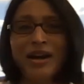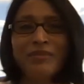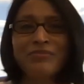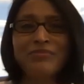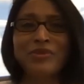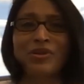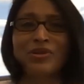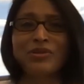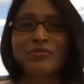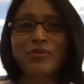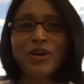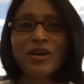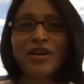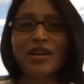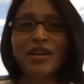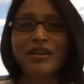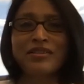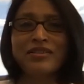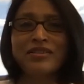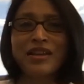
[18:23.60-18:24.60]
those
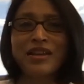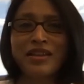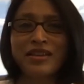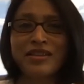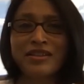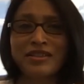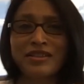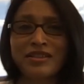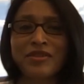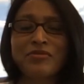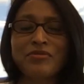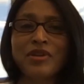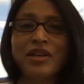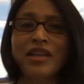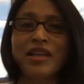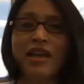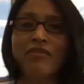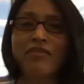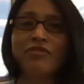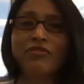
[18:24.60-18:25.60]
products and really
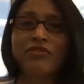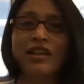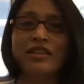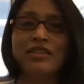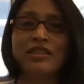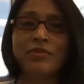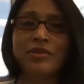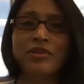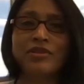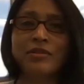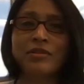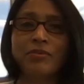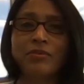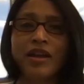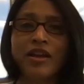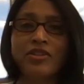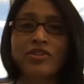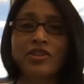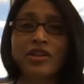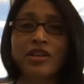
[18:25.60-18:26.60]
have a flexible
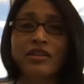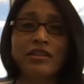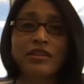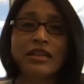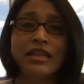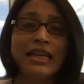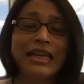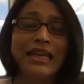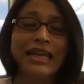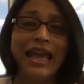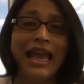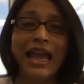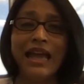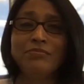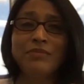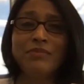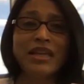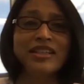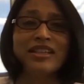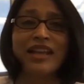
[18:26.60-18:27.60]
supply chain and
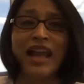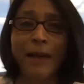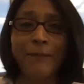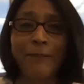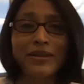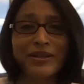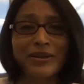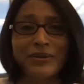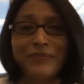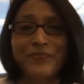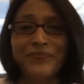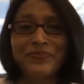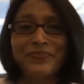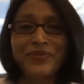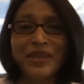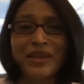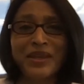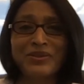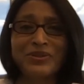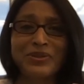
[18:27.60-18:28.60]
made it happen.
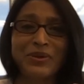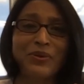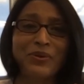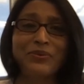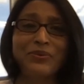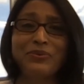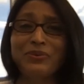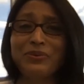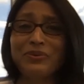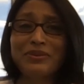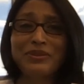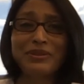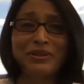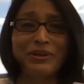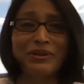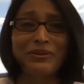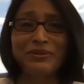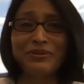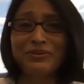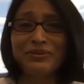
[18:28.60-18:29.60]
So, you
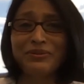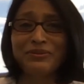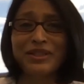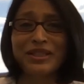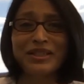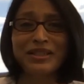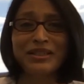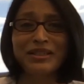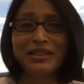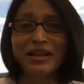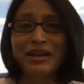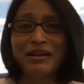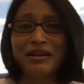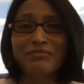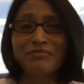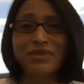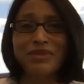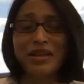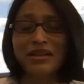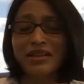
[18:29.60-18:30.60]
know, we
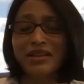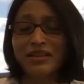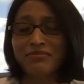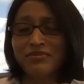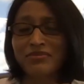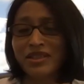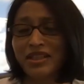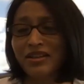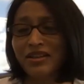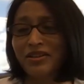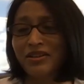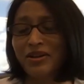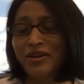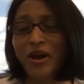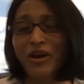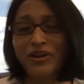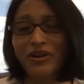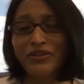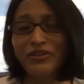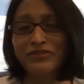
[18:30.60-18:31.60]
um, uh, did a
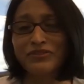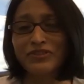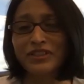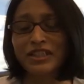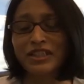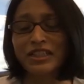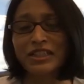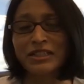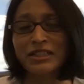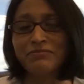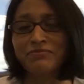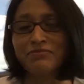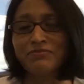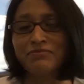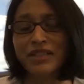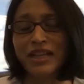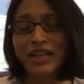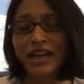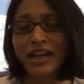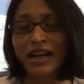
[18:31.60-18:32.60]
lot of, um,
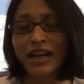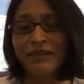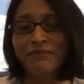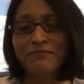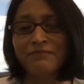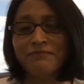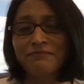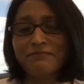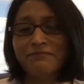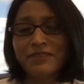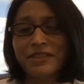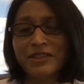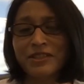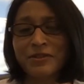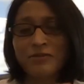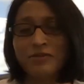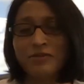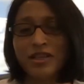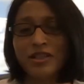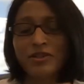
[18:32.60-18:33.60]
um, you know,
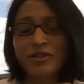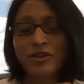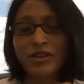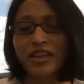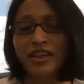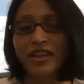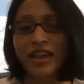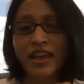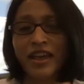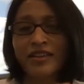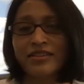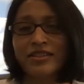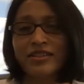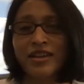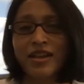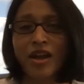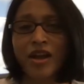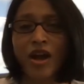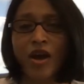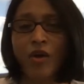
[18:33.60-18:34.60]
really looking at
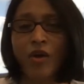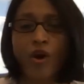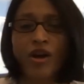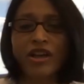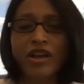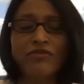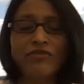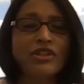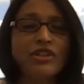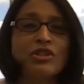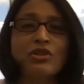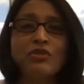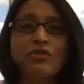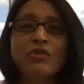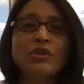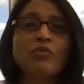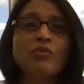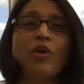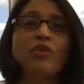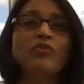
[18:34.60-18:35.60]
what can we do
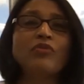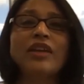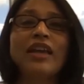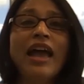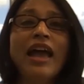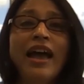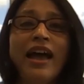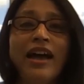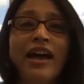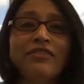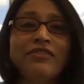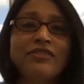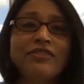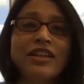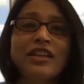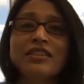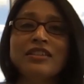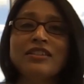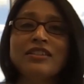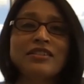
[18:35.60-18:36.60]
with what we have
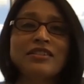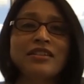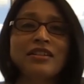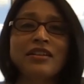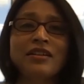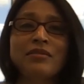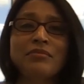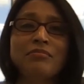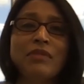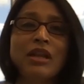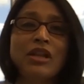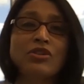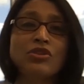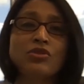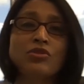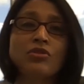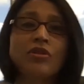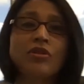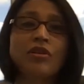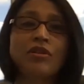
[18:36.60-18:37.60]
and uh, made
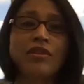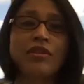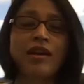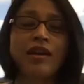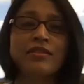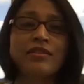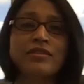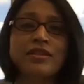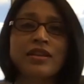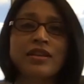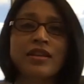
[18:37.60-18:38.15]
sure that